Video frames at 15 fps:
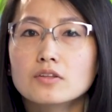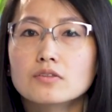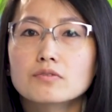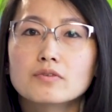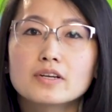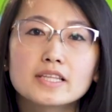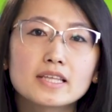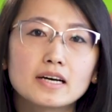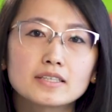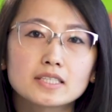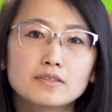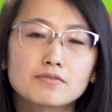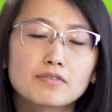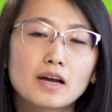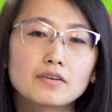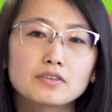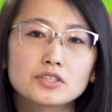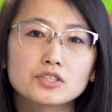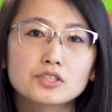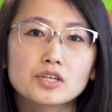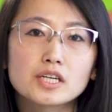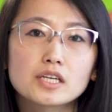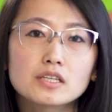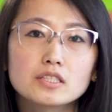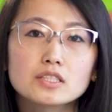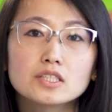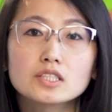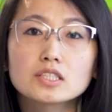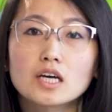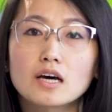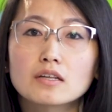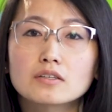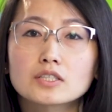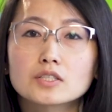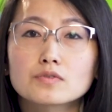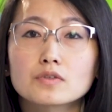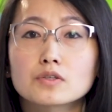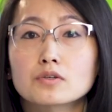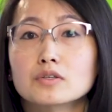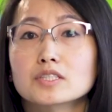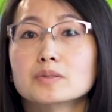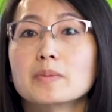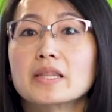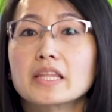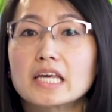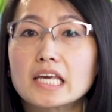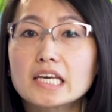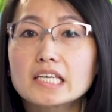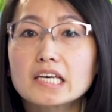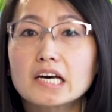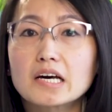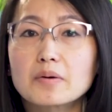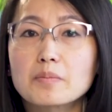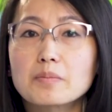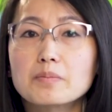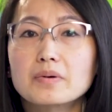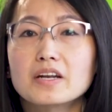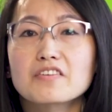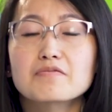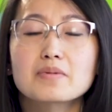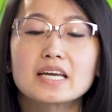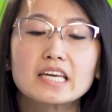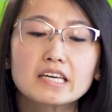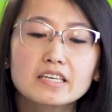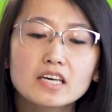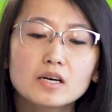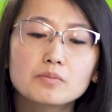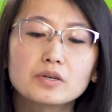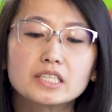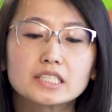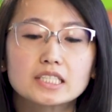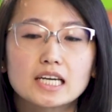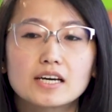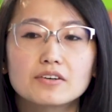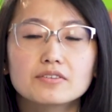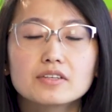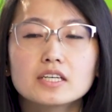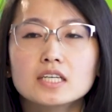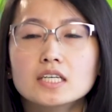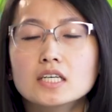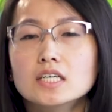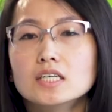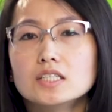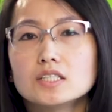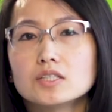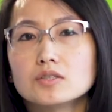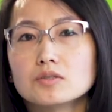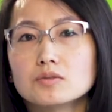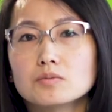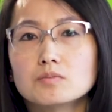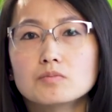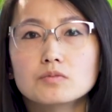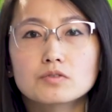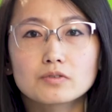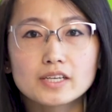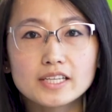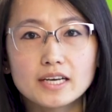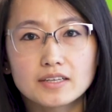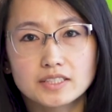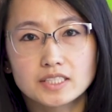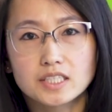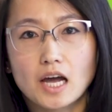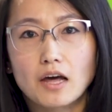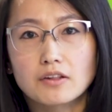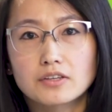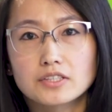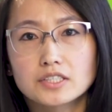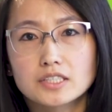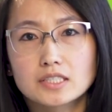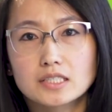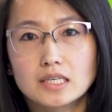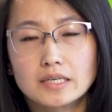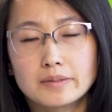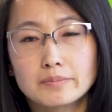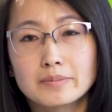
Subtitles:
$3,500 for gross monthly income, but if my income went down to $3,000,